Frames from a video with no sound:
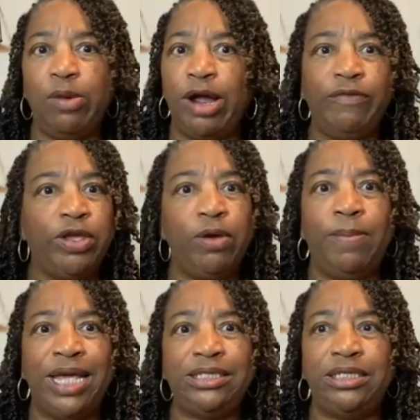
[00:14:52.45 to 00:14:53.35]
Wherever your
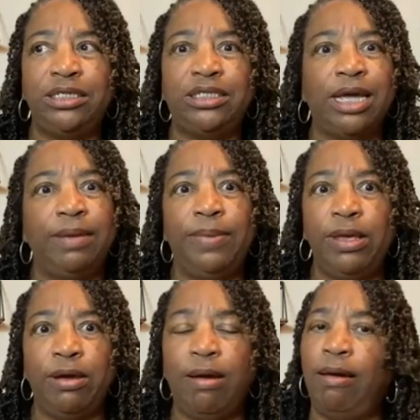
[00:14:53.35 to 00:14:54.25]
base is, that could be
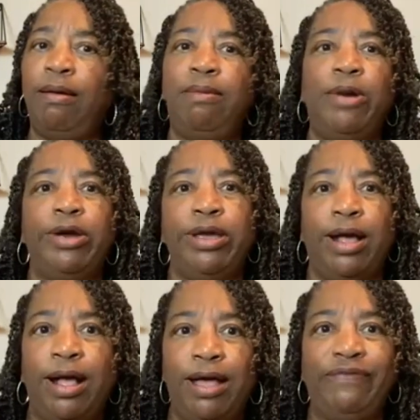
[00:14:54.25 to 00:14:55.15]
your home or your
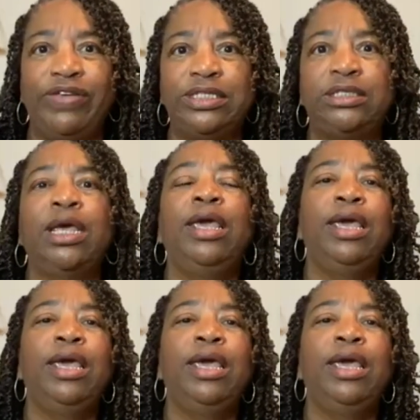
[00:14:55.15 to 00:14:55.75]
office.